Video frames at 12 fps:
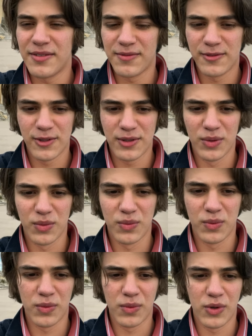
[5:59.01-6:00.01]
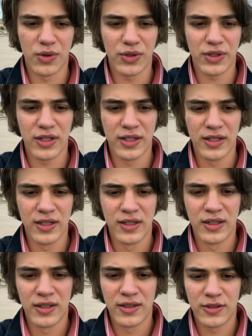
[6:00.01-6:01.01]
there's a word
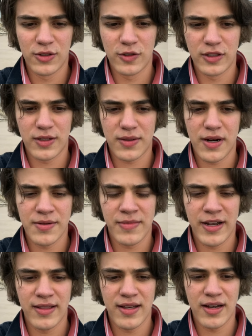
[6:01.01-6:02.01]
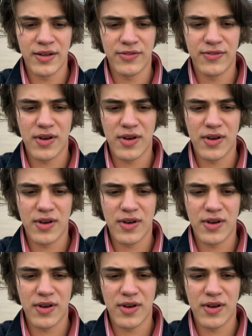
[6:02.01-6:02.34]
to describe my life.